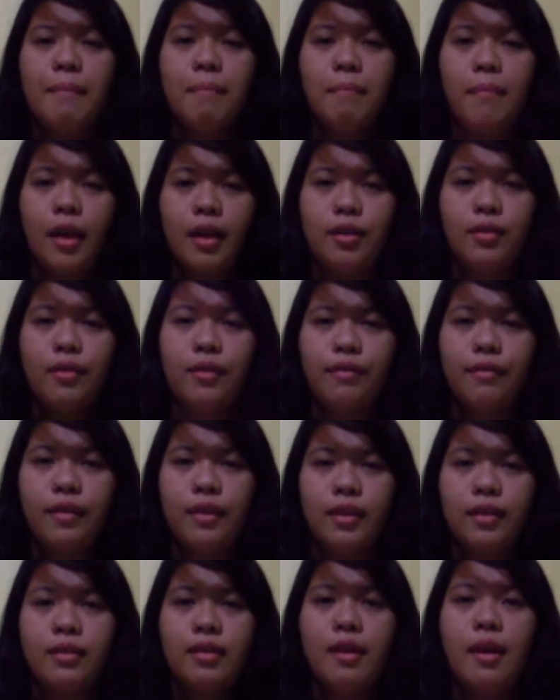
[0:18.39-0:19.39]
Metric
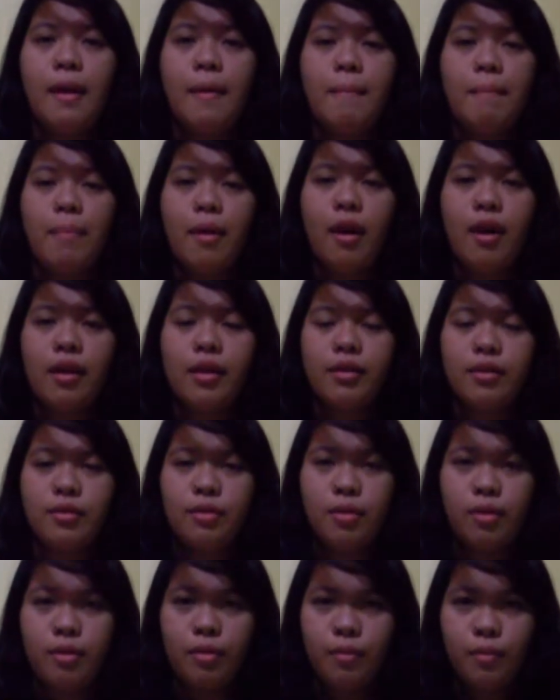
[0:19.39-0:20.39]
Feet Part
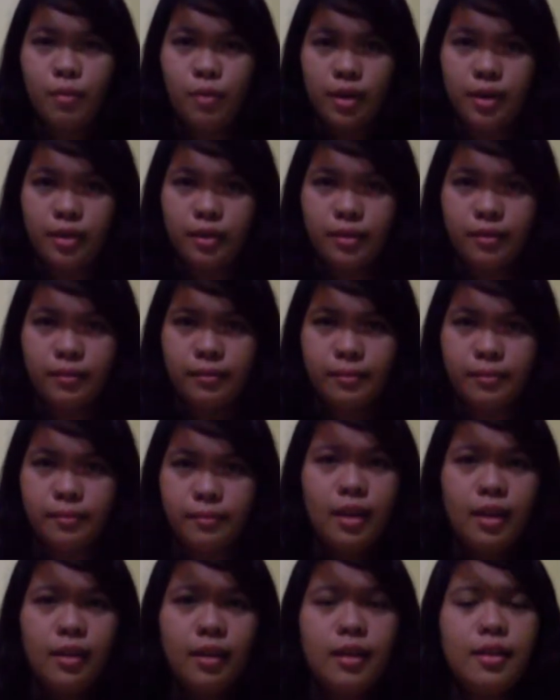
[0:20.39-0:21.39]
1.
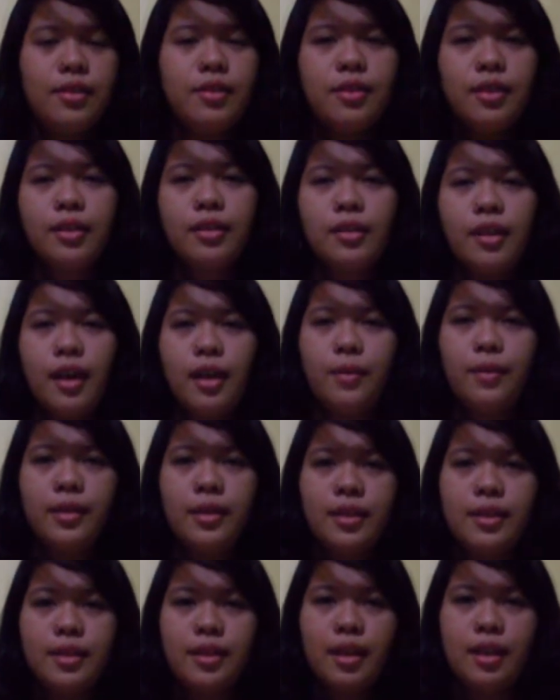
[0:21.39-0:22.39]
Let's start our
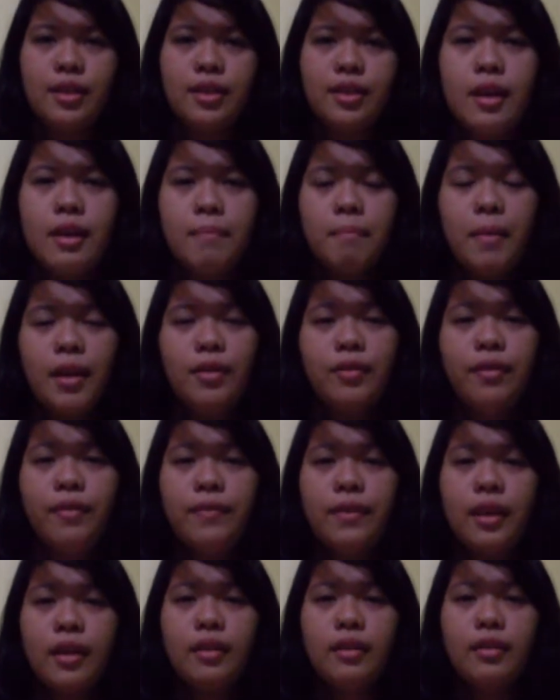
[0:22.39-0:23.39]
discussion. Metric
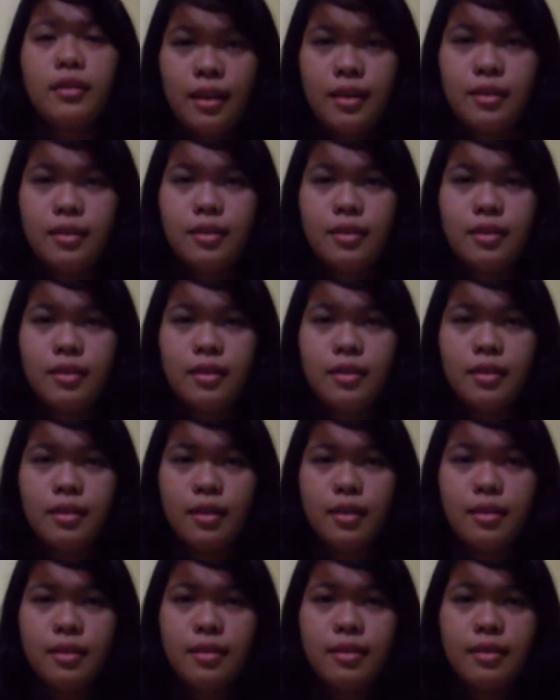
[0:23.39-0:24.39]
feet
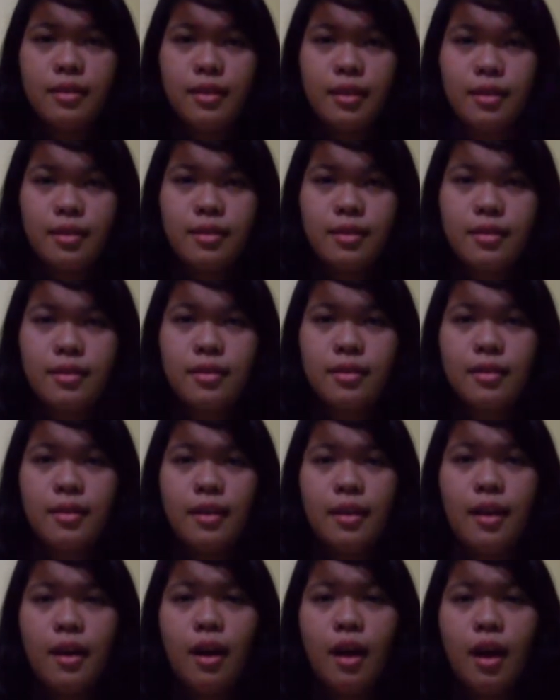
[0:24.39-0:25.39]
consists
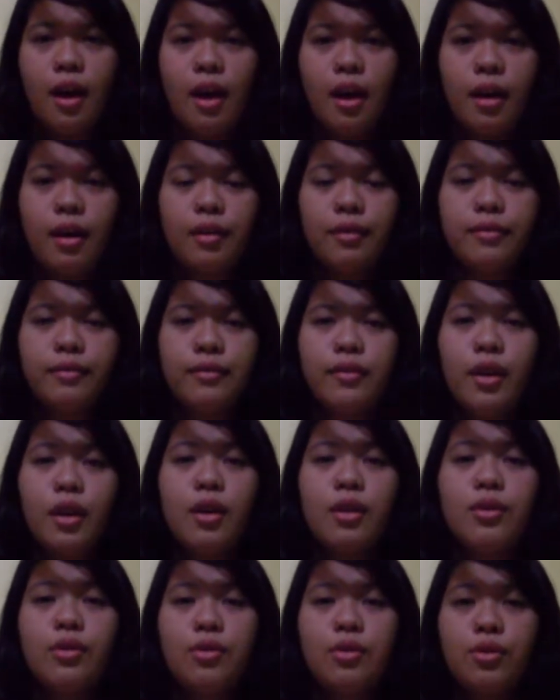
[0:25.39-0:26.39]
of
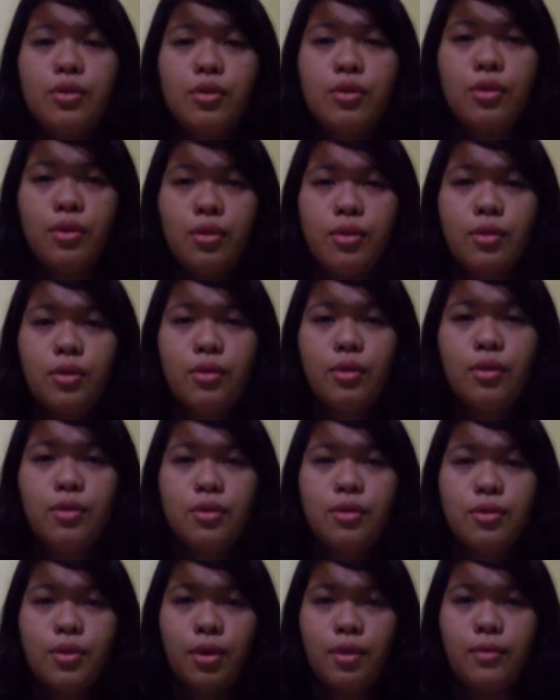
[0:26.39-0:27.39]
two
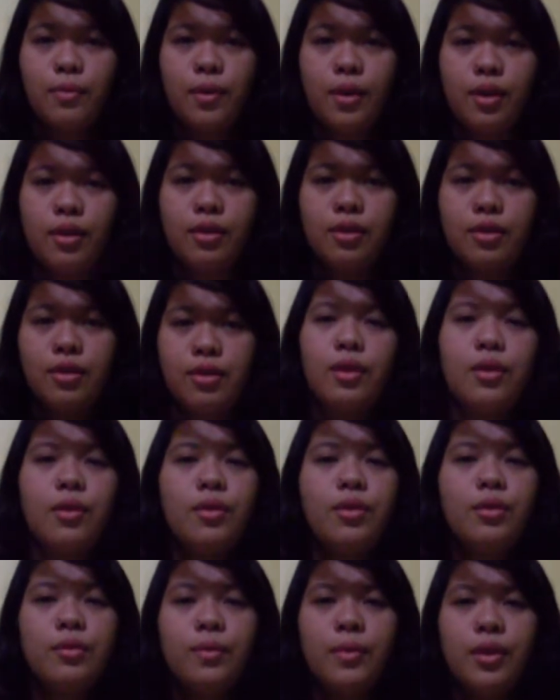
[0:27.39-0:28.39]
root words. The
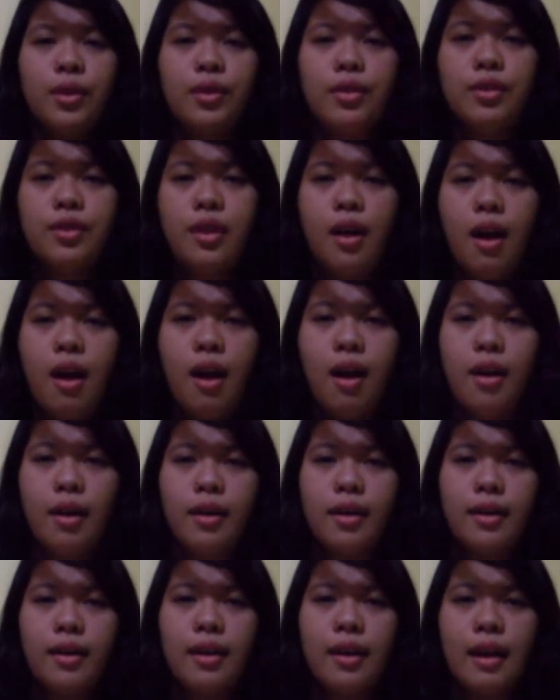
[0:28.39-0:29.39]
root words
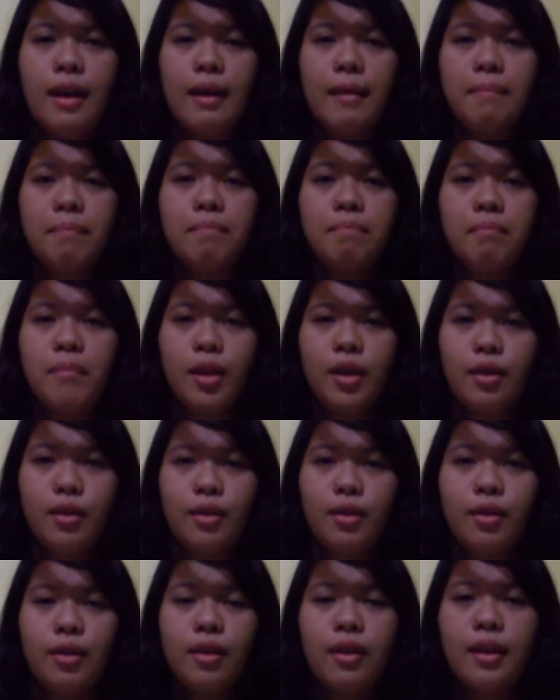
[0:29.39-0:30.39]
are
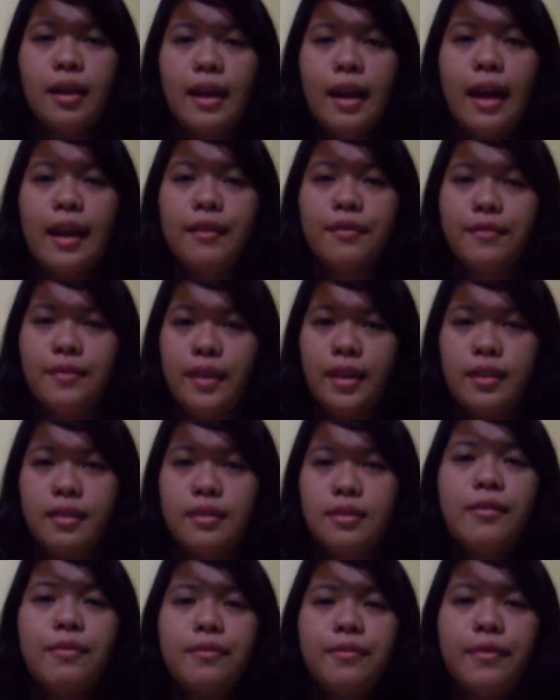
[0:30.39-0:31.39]
meter and feet.
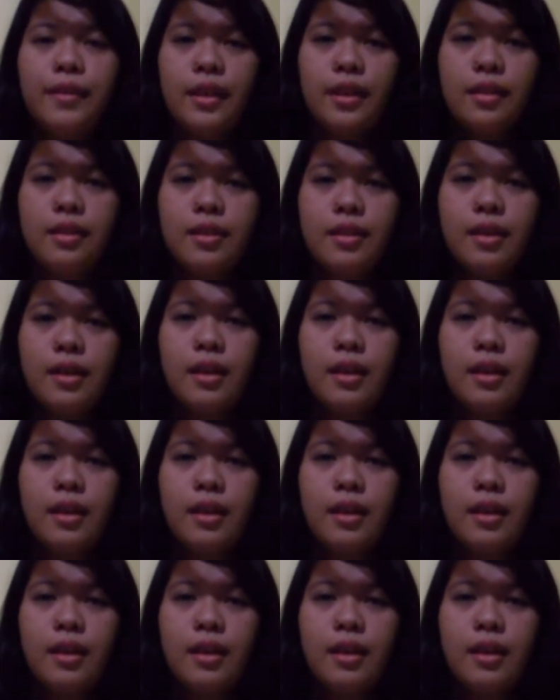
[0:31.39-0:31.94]
Feet